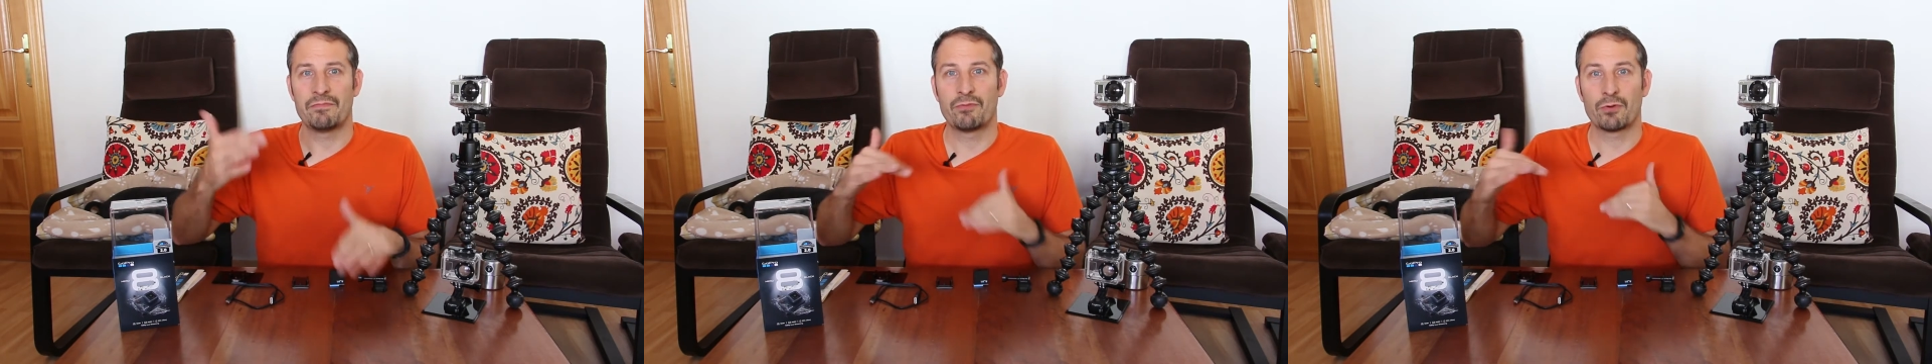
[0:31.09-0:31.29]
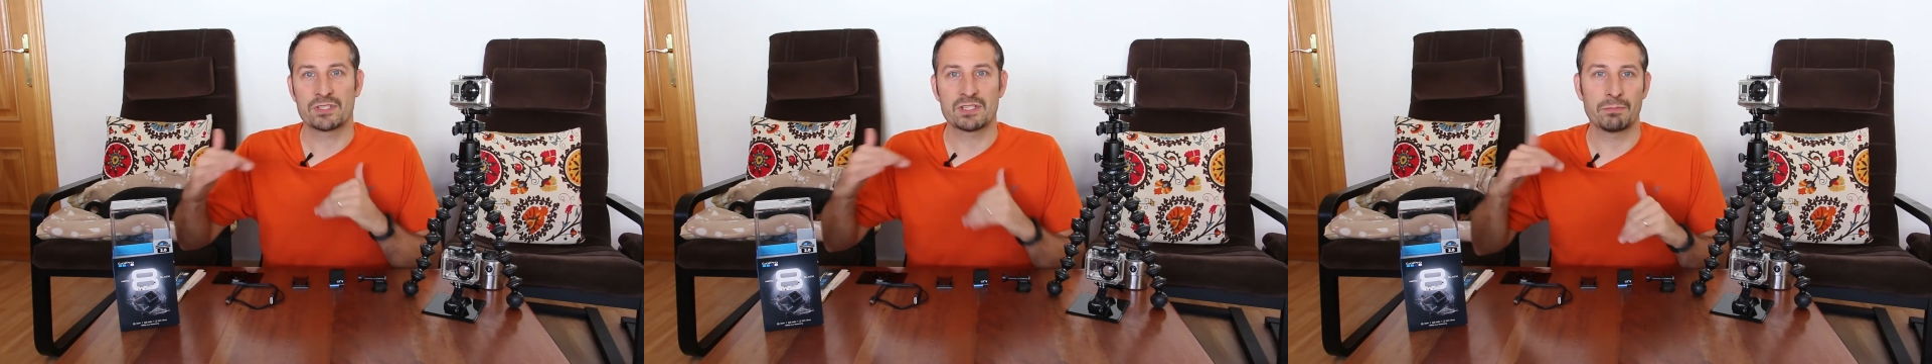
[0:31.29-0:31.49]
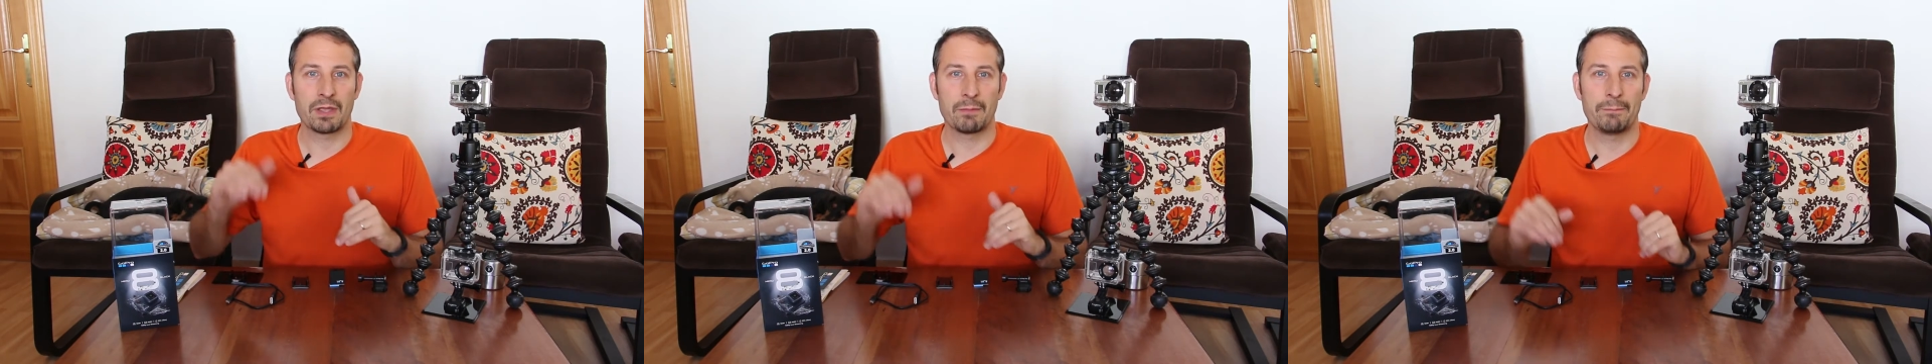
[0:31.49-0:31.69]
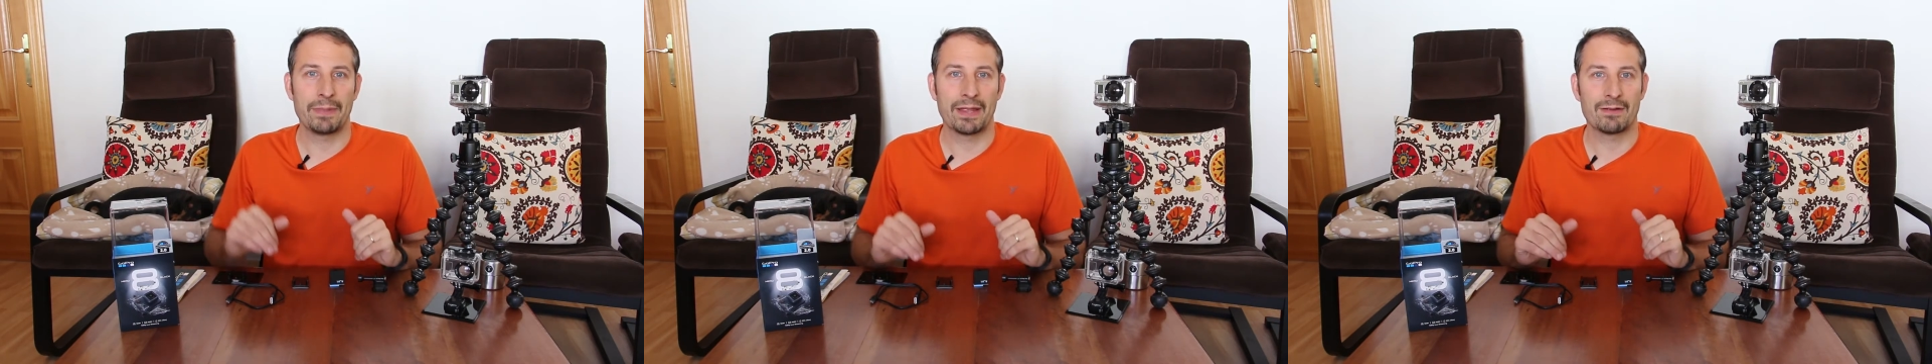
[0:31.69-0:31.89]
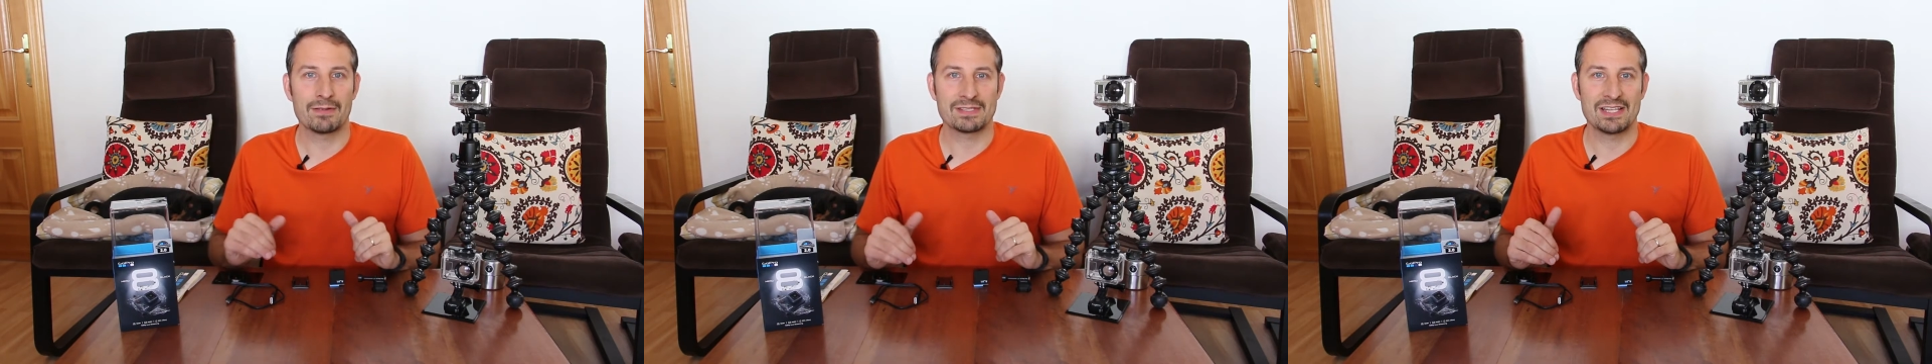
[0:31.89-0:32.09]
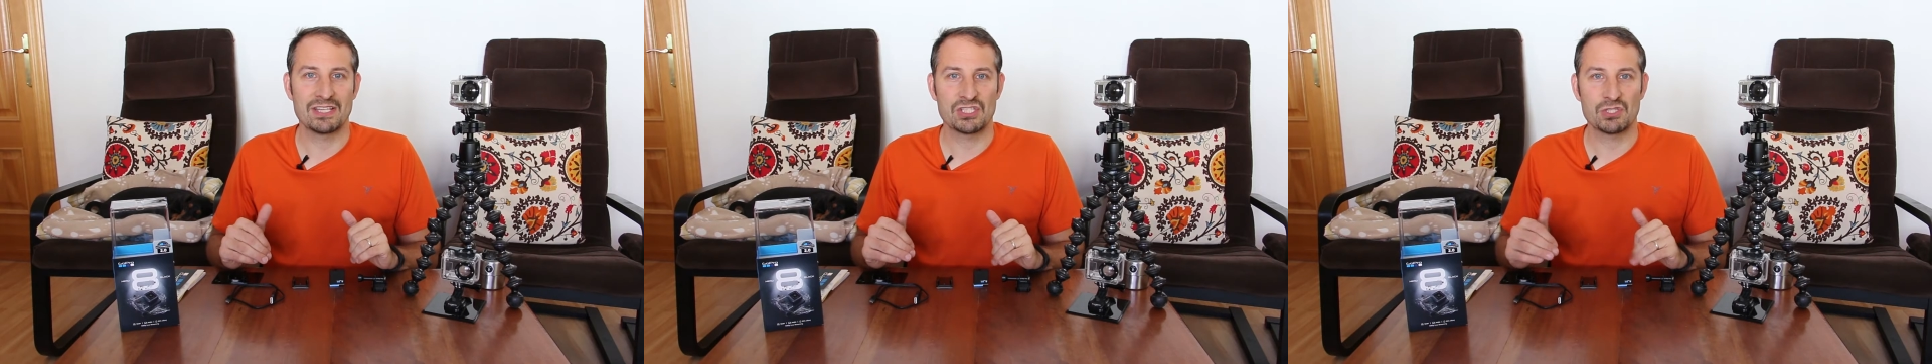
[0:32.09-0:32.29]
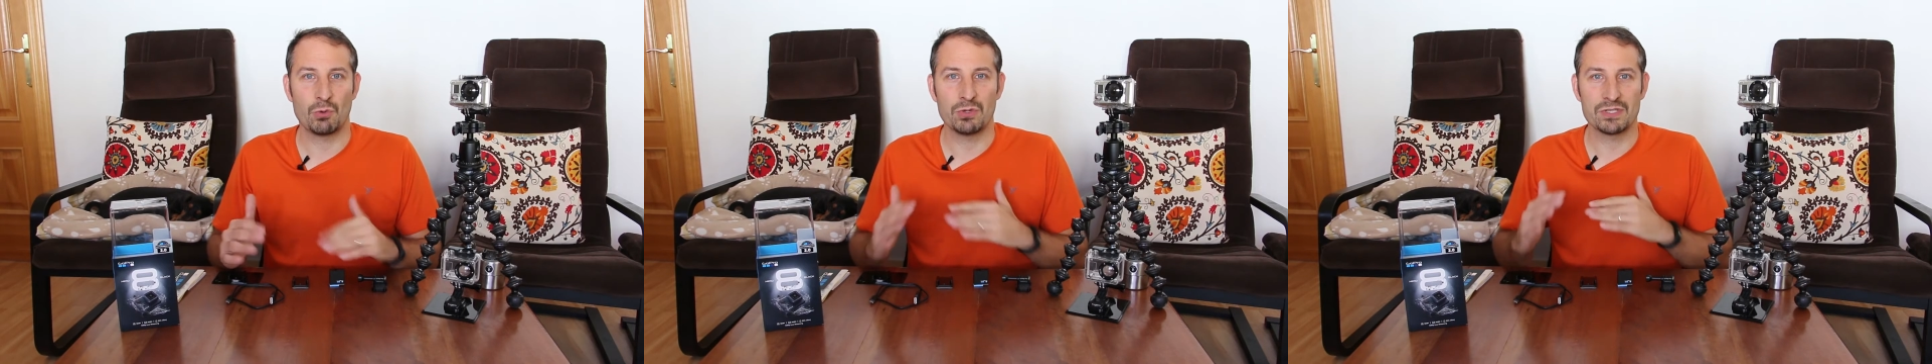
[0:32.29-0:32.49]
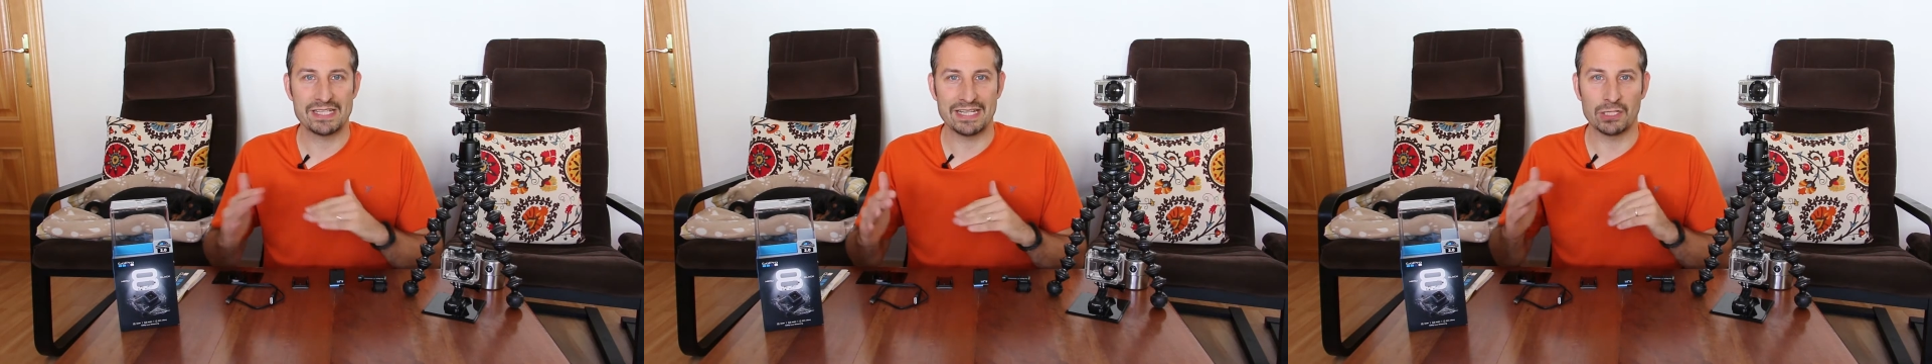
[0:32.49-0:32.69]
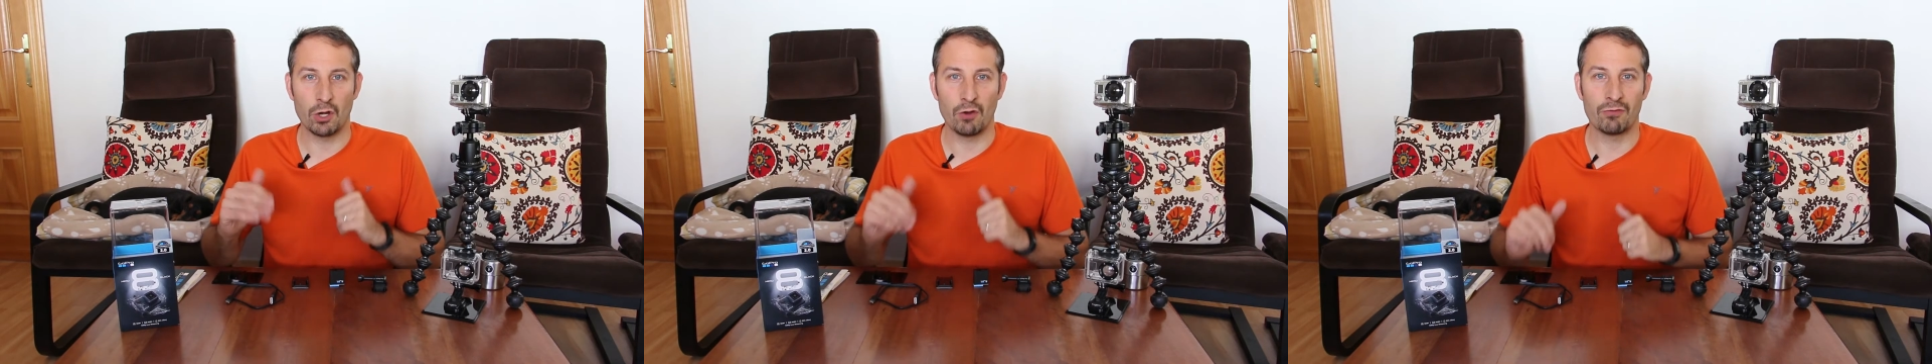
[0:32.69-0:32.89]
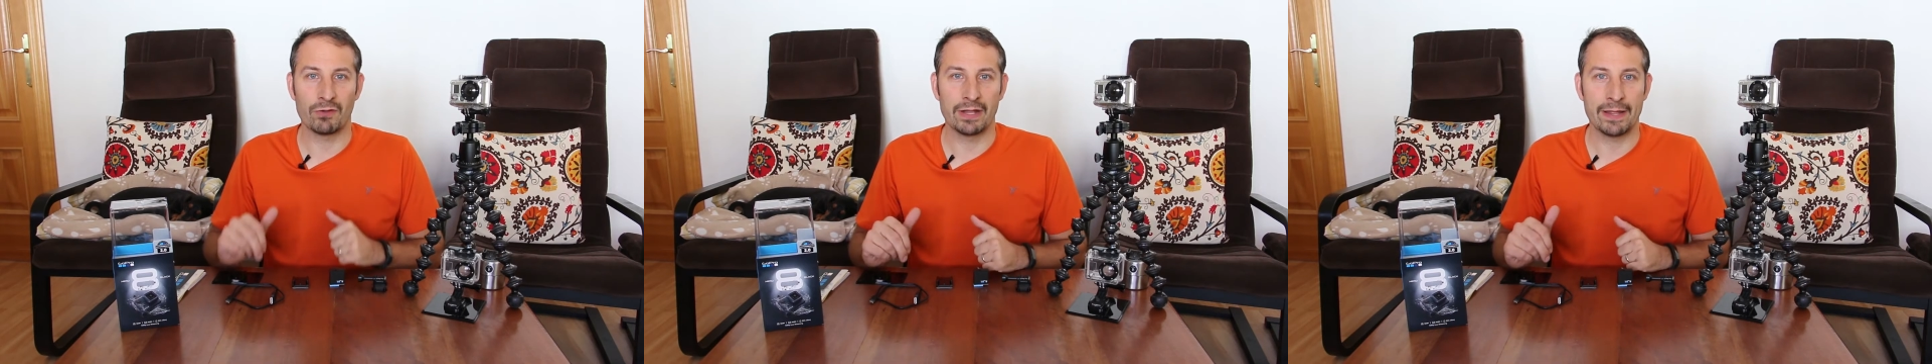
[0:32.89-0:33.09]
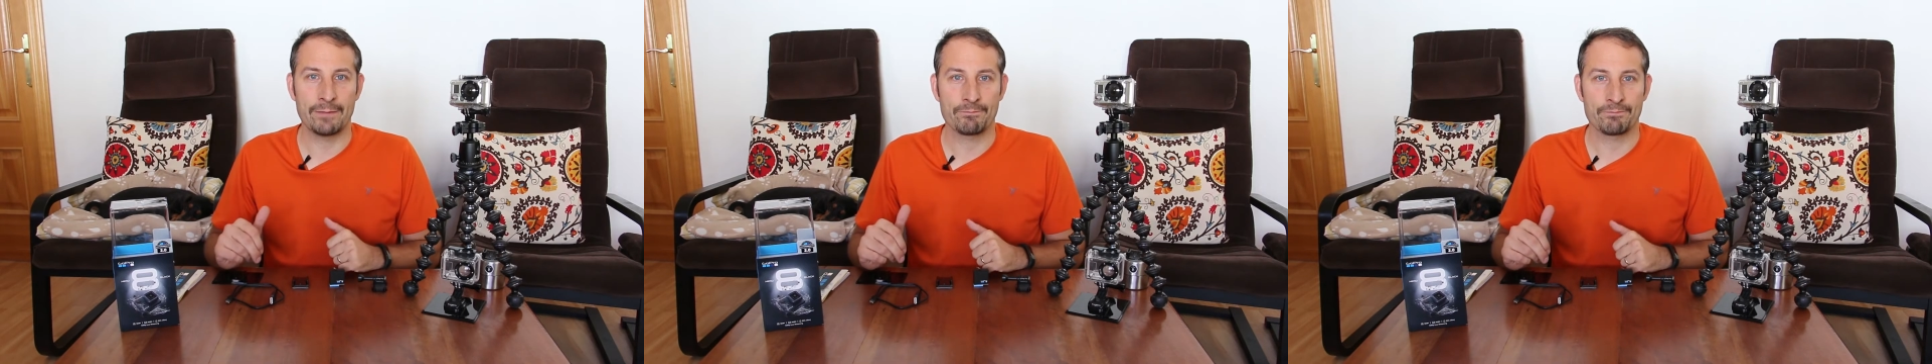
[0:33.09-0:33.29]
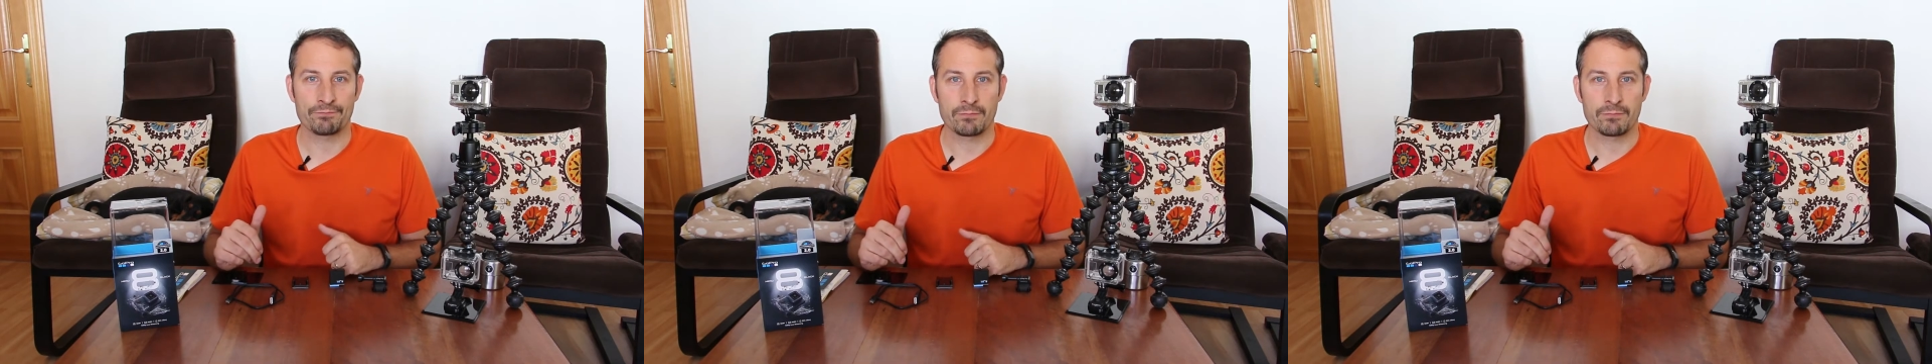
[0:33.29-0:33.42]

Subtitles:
for some comparison, so we'll see an overlay.